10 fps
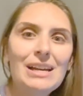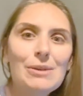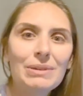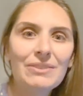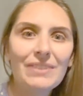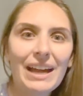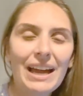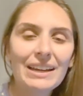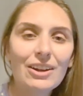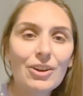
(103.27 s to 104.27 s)
But if I
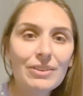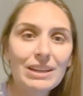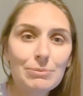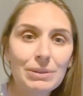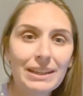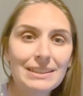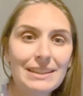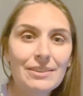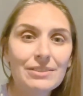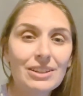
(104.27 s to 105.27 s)
had it already planned
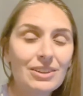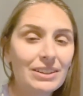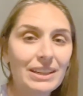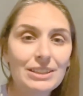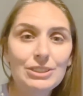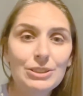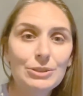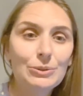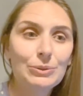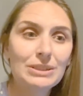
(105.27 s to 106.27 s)
out, then all I had to
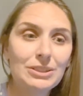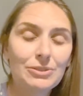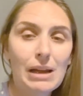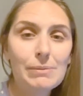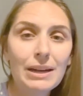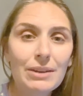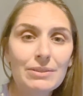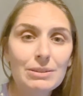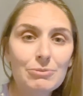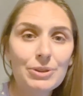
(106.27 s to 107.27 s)
do was grab it out in
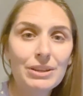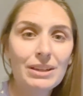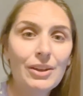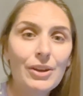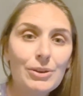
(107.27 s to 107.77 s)
the morning,